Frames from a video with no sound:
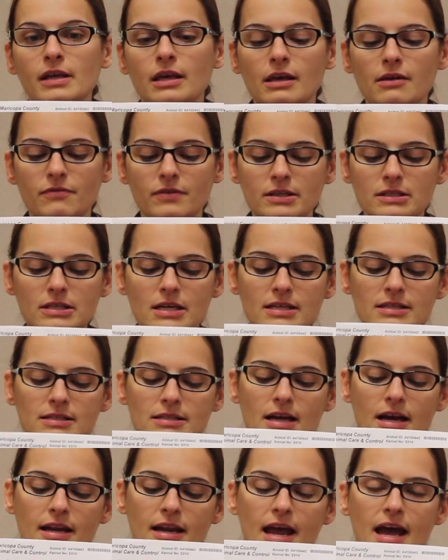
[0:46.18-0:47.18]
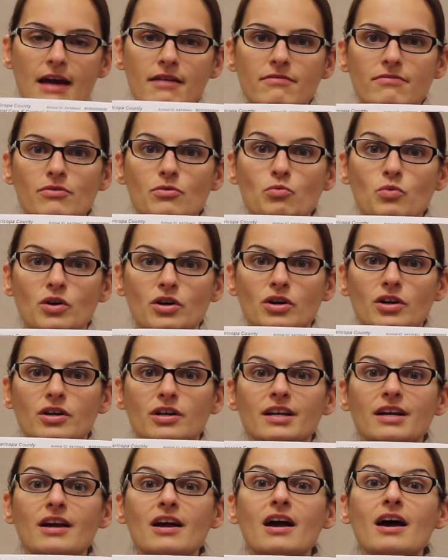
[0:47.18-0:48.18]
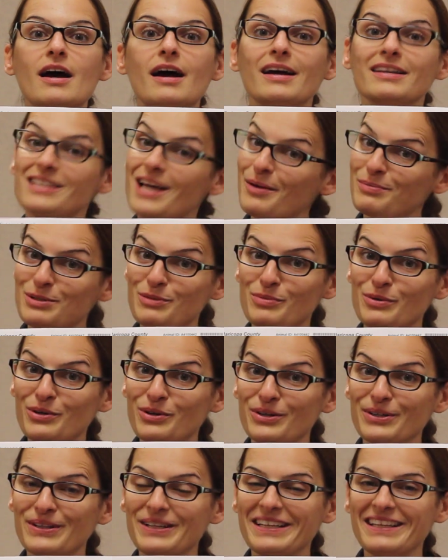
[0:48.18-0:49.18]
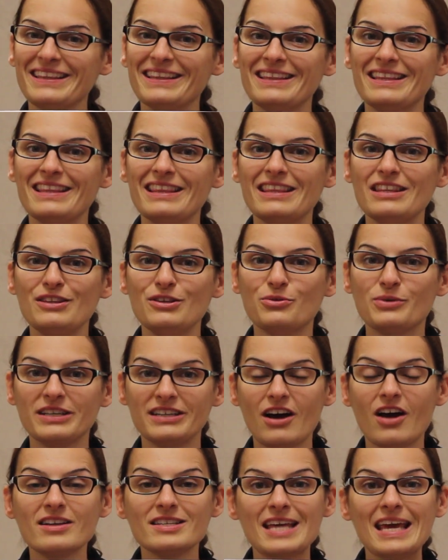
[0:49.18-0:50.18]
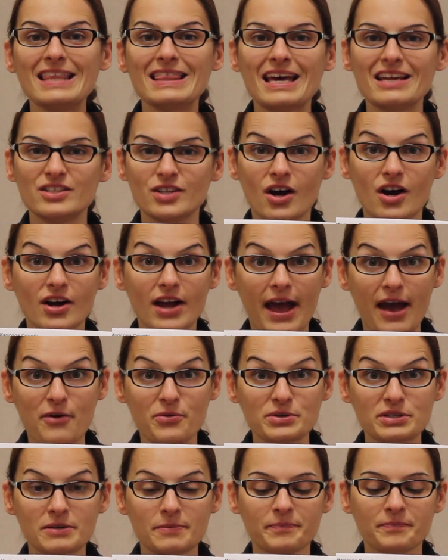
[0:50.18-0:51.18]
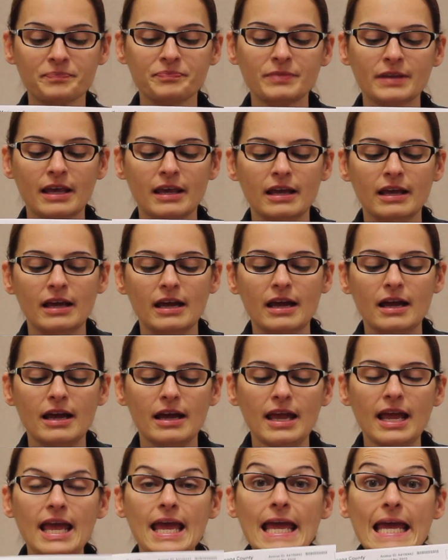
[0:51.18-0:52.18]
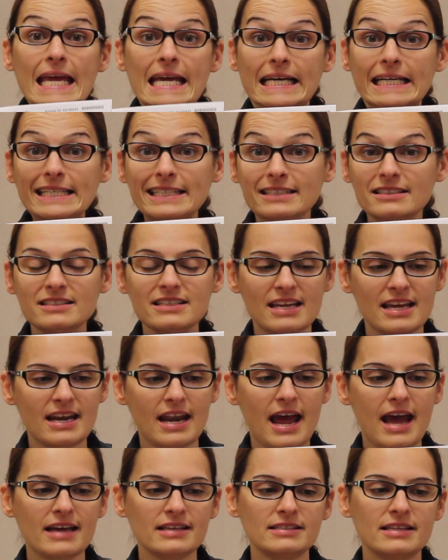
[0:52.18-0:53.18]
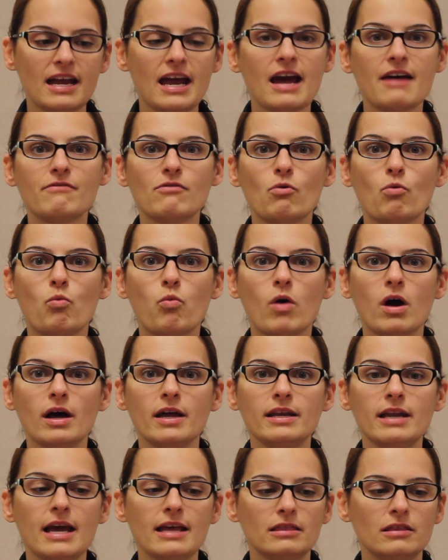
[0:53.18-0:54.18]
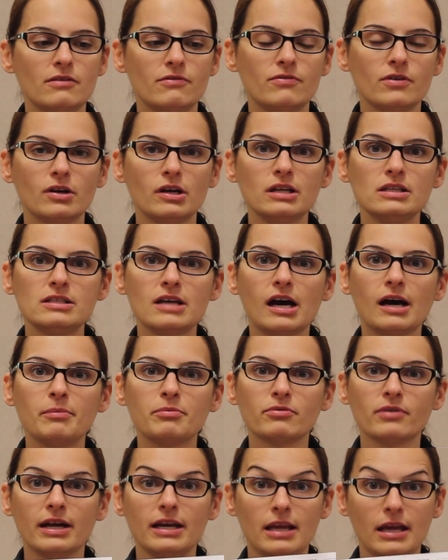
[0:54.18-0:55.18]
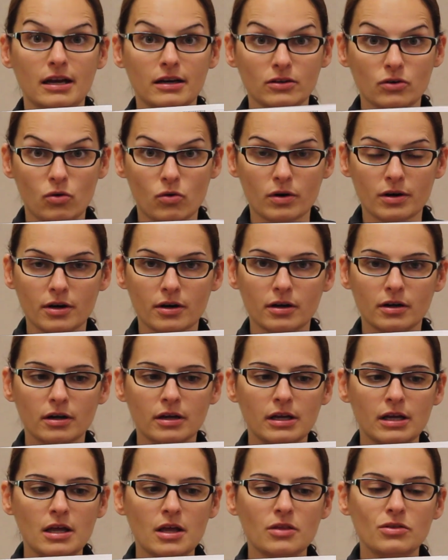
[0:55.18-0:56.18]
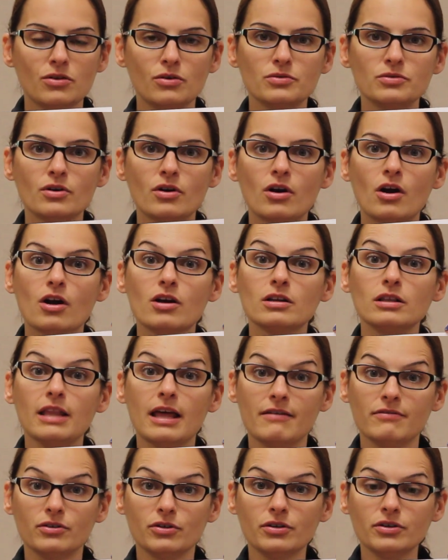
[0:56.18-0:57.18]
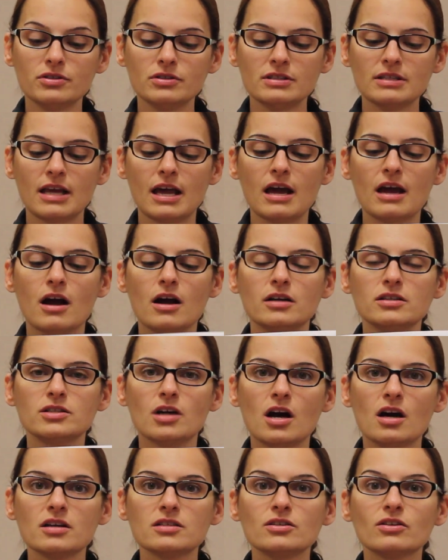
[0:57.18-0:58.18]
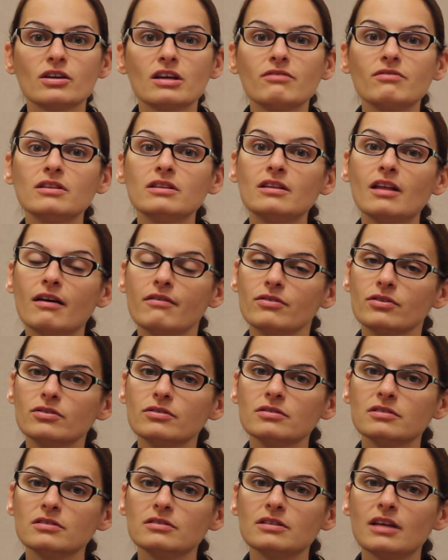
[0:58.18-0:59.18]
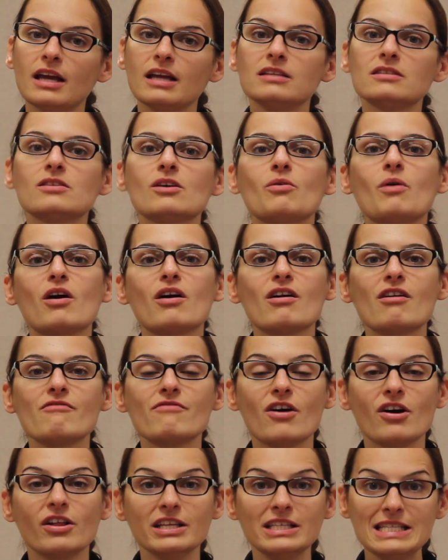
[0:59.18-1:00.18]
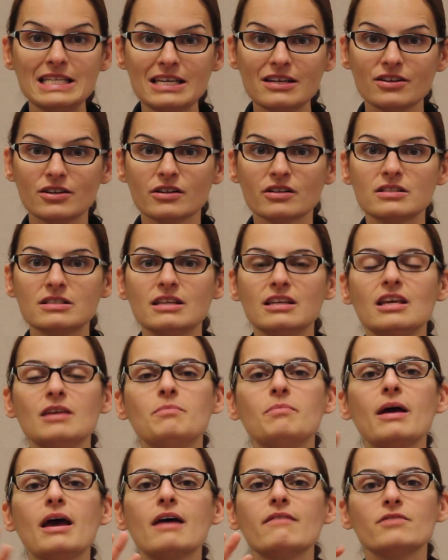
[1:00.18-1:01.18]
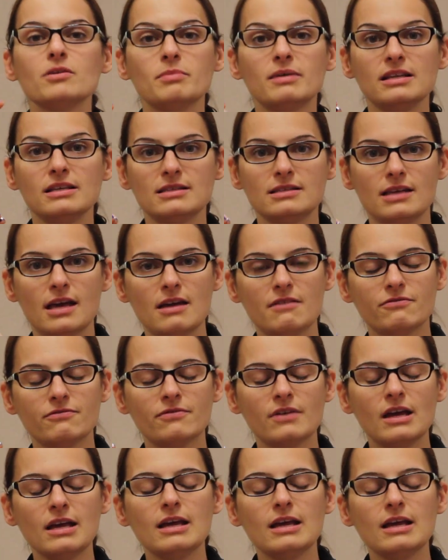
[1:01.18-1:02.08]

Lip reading: If it does not have the word adoptable, you cannot take that dog out. And it has to have a 1 at the very top right-hand corner. Those are our levels. Our dogs are given levels, and so are our volunteers to keep everybody safe.